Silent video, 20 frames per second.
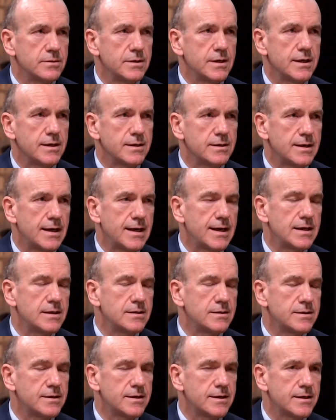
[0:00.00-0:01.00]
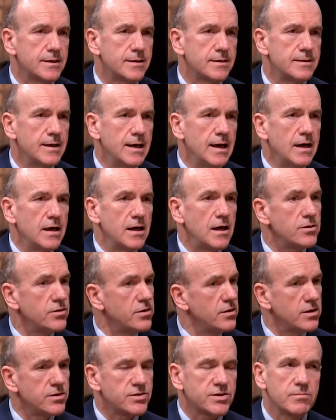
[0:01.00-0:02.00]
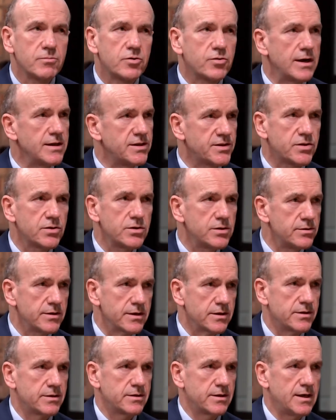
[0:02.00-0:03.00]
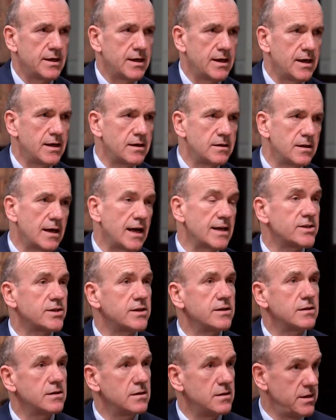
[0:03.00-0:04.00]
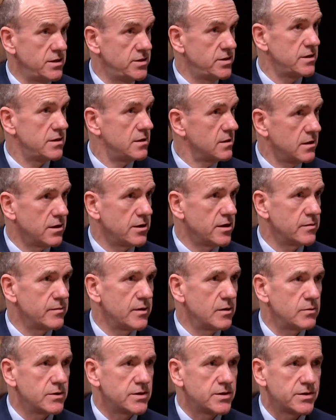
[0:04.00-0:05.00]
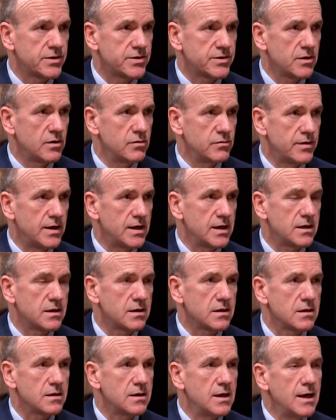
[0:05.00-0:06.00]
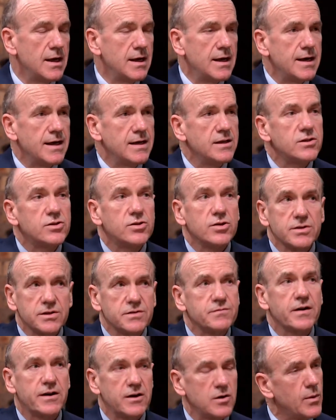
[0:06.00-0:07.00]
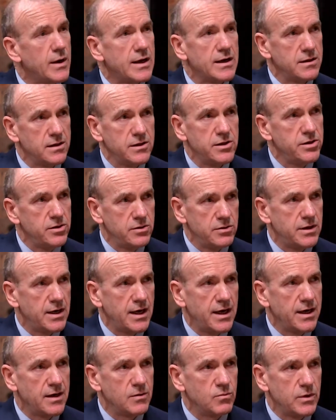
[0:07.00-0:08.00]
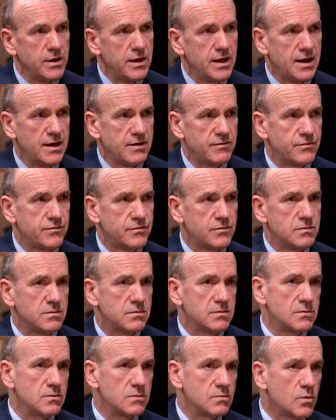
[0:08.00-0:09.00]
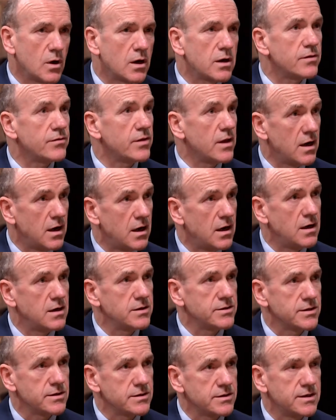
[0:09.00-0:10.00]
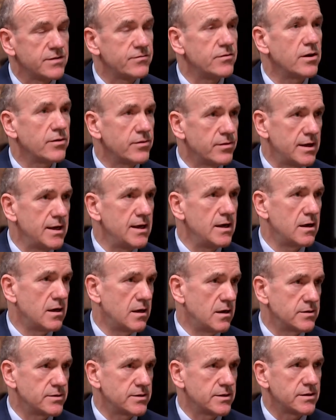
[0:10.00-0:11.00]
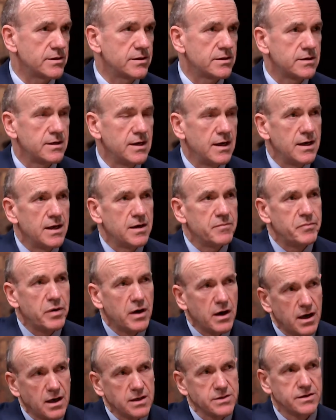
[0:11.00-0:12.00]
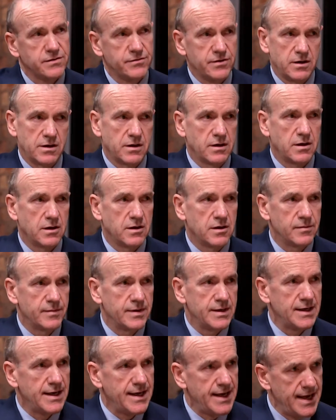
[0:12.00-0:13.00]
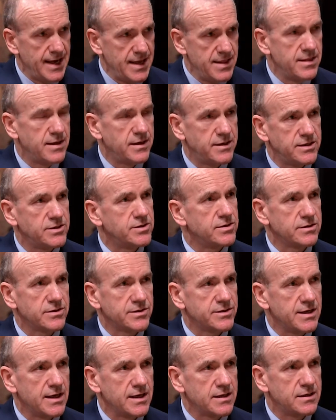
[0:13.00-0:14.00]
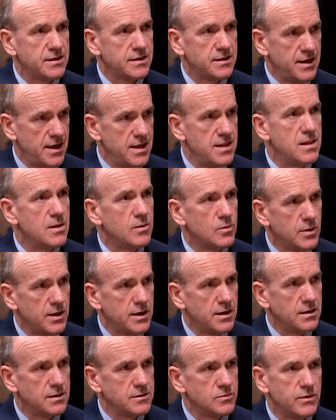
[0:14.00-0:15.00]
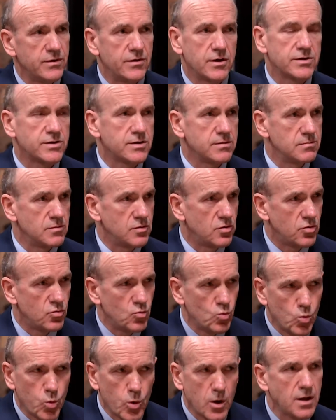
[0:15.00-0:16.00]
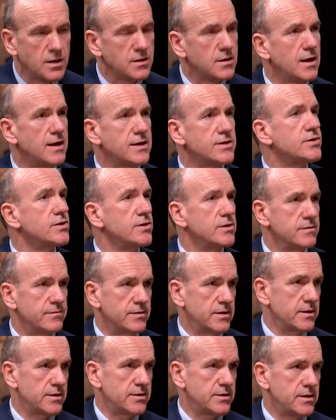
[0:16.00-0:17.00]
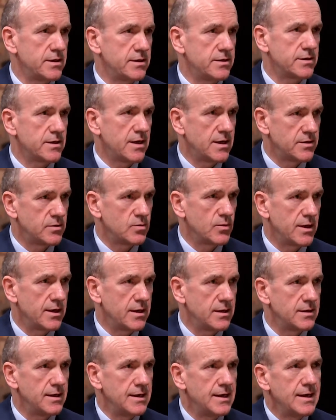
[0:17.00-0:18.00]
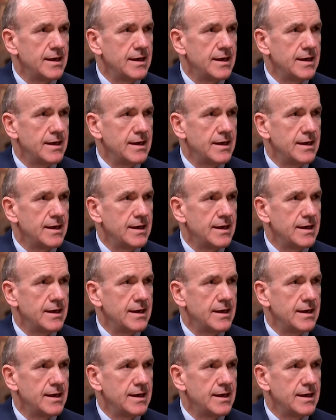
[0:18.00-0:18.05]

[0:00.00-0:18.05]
yeah. And uh, it, there's some great stories. Uh, and actually, the digital economy, which is so vital, does very well in the U K. And we have one of the largest, if not the largest, part of our economy in the digital sector in the world. We've got some world-class universities as well.